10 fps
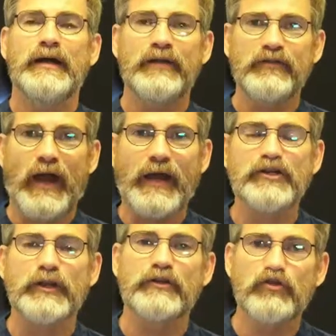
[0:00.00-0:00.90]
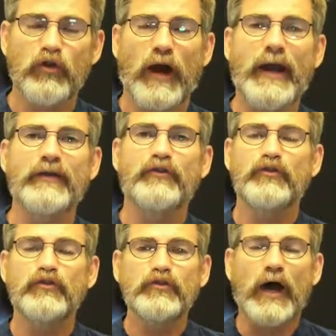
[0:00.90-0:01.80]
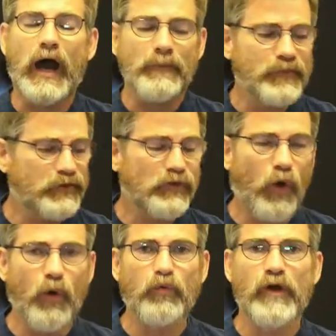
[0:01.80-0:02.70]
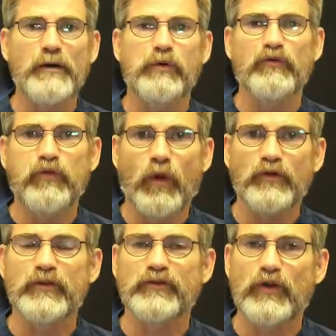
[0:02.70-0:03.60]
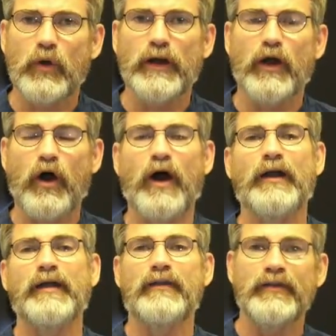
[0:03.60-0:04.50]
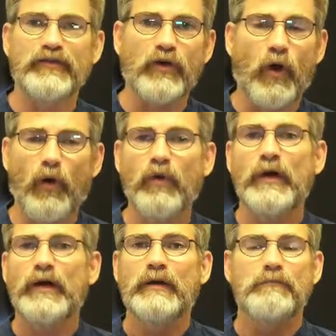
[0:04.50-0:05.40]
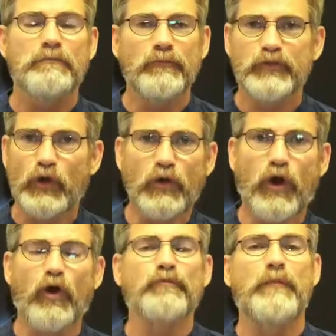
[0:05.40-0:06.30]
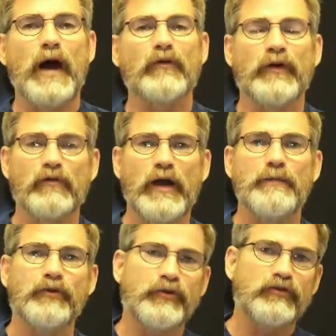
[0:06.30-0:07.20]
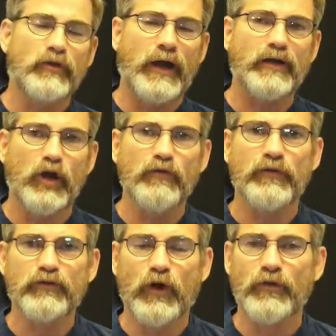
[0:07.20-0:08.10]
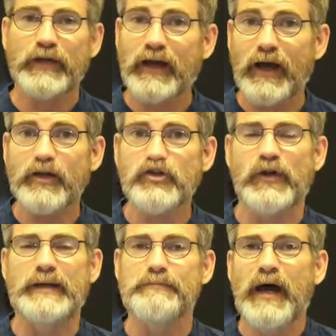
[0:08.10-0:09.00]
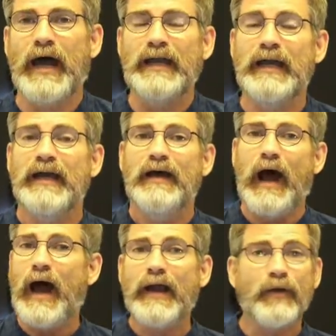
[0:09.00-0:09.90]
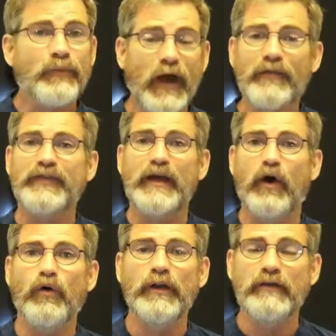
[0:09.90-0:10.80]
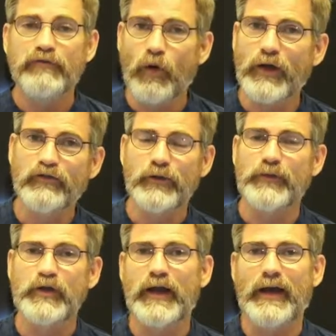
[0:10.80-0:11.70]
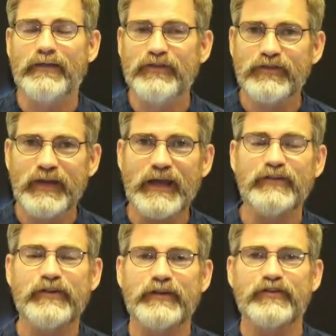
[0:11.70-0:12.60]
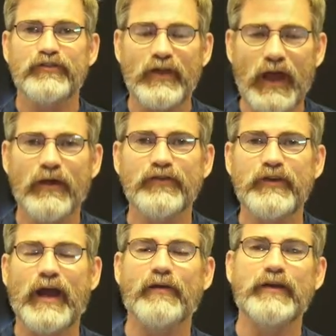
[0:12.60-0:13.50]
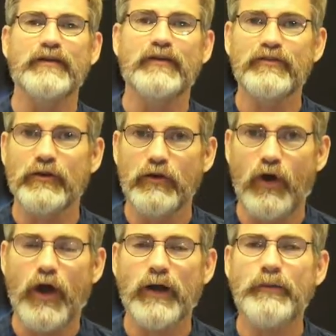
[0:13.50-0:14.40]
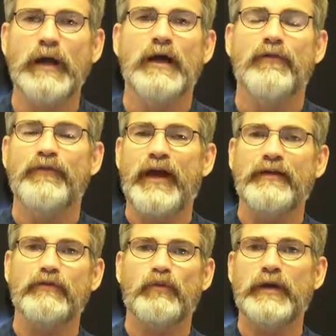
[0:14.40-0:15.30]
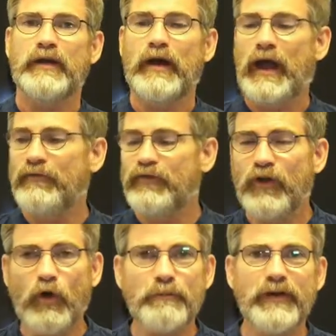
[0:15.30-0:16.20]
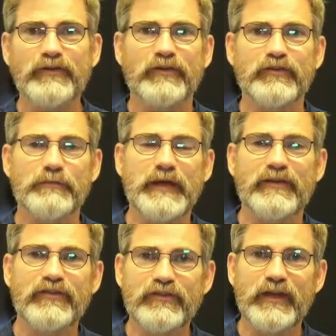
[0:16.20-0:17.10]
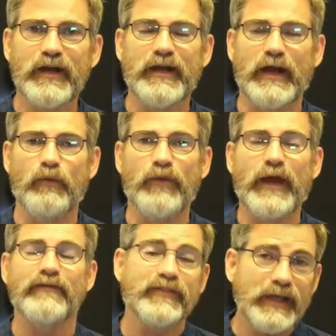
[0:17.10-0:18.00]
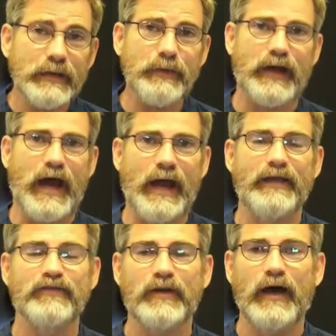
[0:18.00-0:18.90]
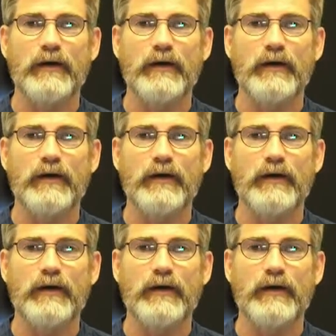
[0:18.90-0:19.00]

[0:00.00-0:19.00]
is actually trying to stop this whole rebel force that's going on, and this whole so-called moderate rebels is trying to overthrow the country. But I am not the only voice from the United States that is sounding this alarm that we have no business to be in Syria. They have demonized